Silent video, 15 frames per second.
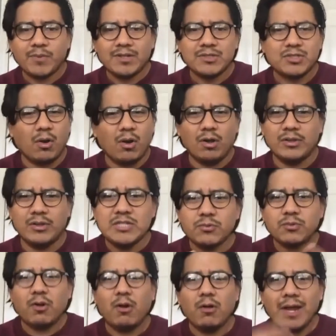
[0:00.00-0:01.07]
So these
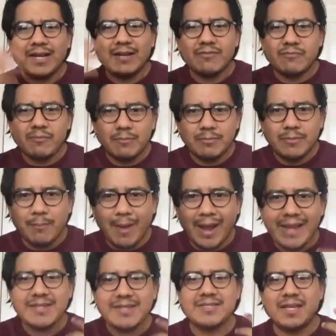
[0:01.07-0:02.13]
were all kind of the
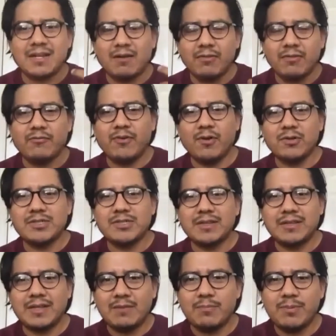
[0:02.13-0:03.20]
mindset of the folks at
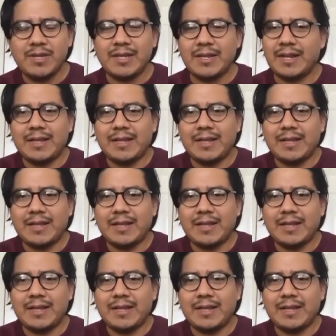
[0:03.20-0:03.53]
the AP,